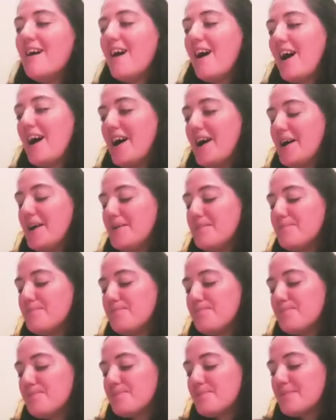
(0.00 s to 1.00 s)

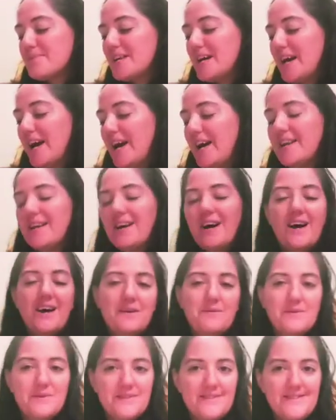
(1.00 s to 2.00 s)
And I
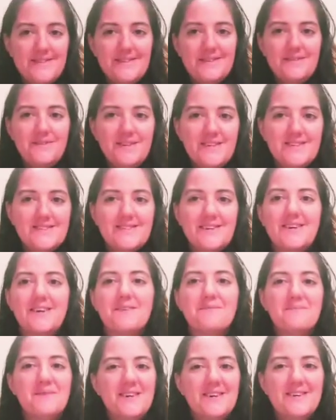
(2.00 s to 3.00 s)
will see you next
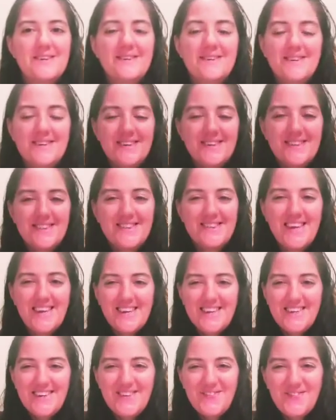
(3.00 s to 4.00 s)
time.
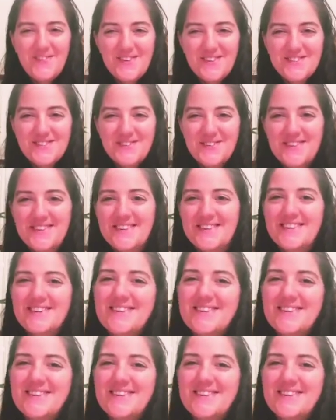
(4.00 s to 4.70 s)
Thank you for joining.